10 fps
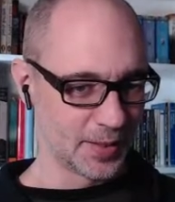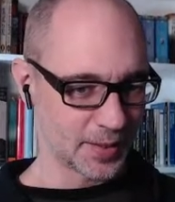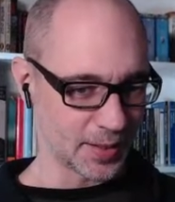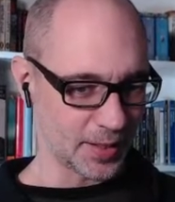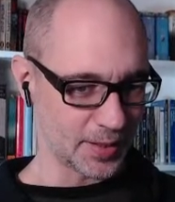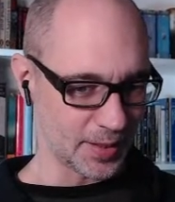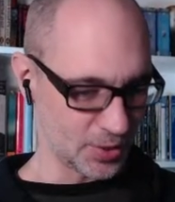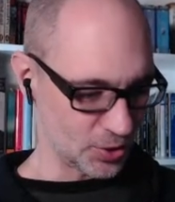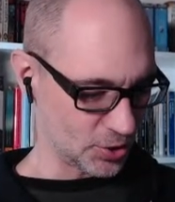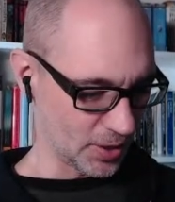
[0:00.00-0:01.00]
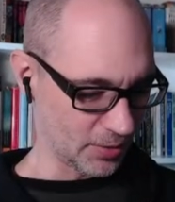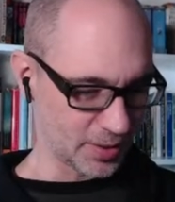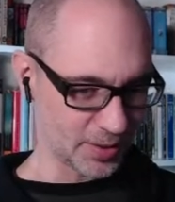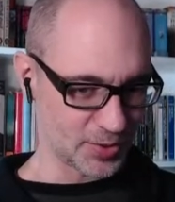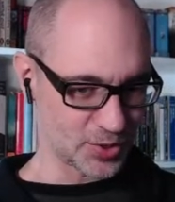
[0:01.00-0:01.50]
Can I share
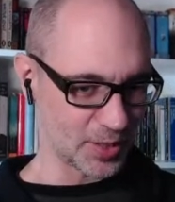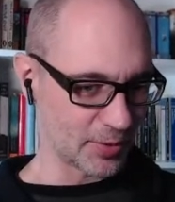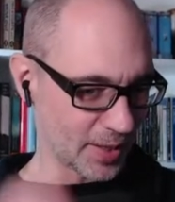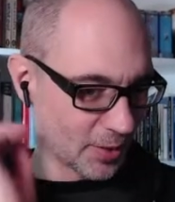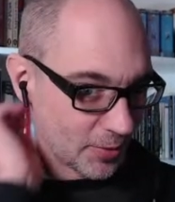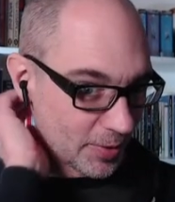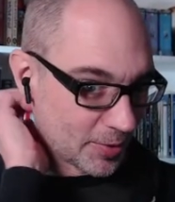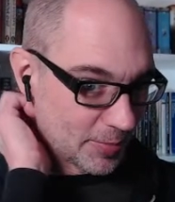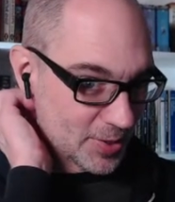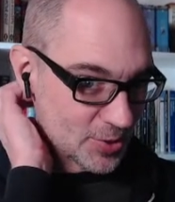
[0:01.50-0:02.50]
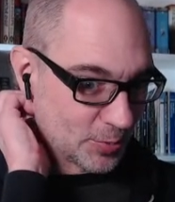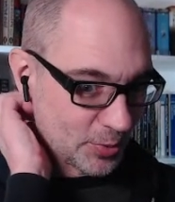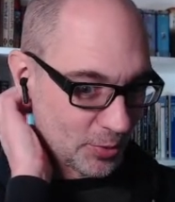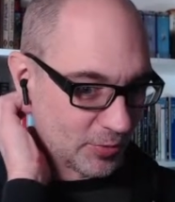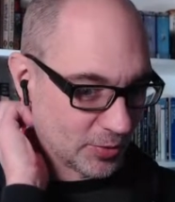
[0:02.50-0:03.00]
it? Let's share it out, and I'm going to be
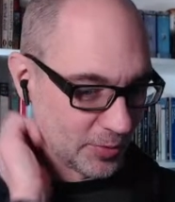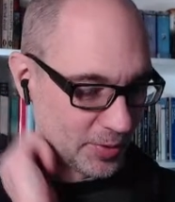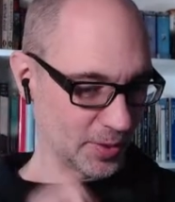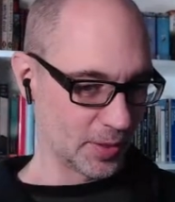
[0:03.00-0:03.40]
super overloaded.